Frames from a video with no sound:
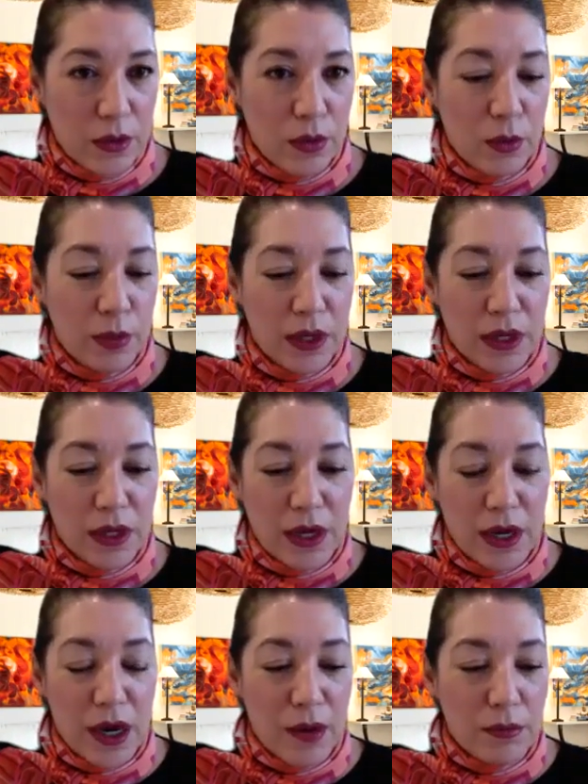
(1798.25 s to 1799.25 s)
We
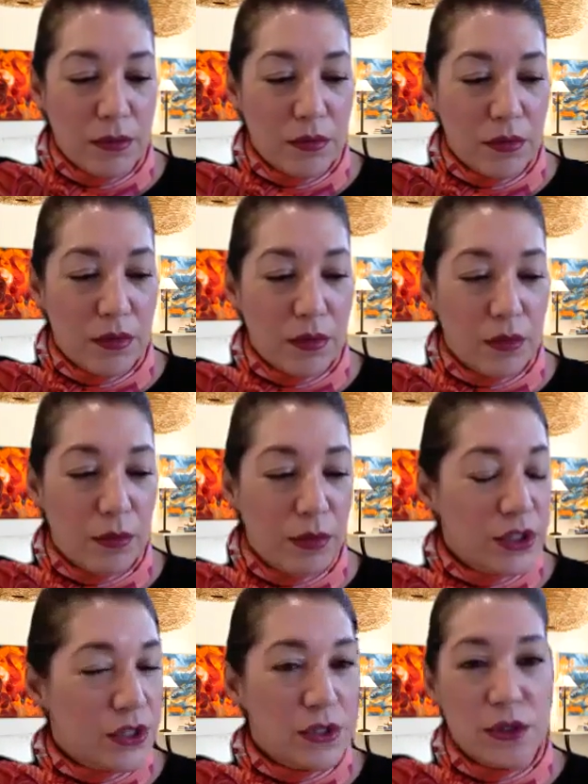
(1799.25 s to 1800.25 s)

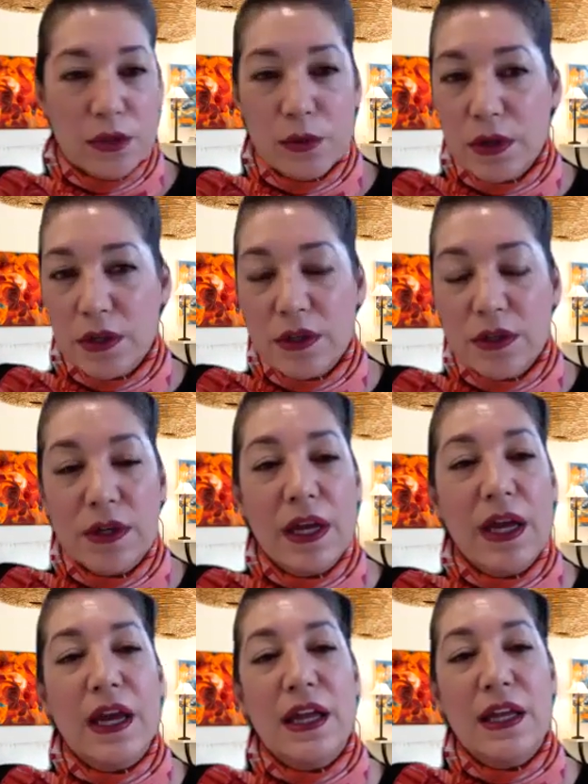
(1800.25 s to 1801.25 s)
just took one look
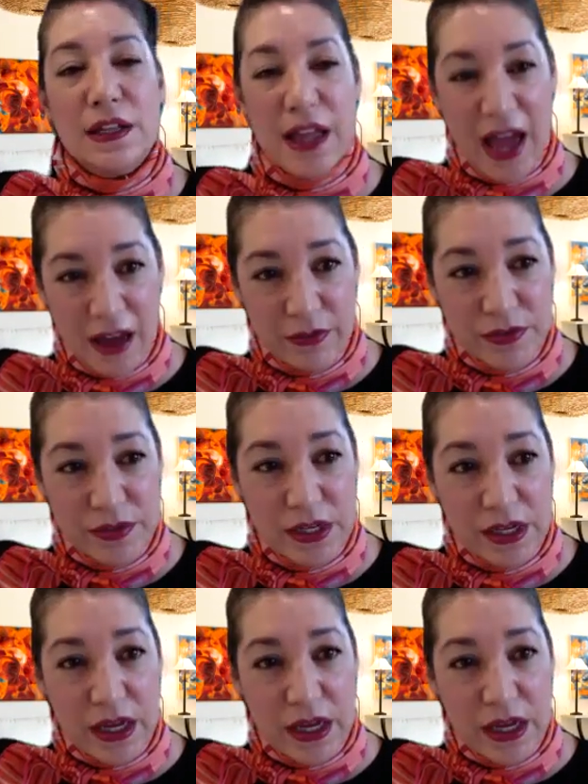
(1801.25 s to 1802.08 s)
and laughed.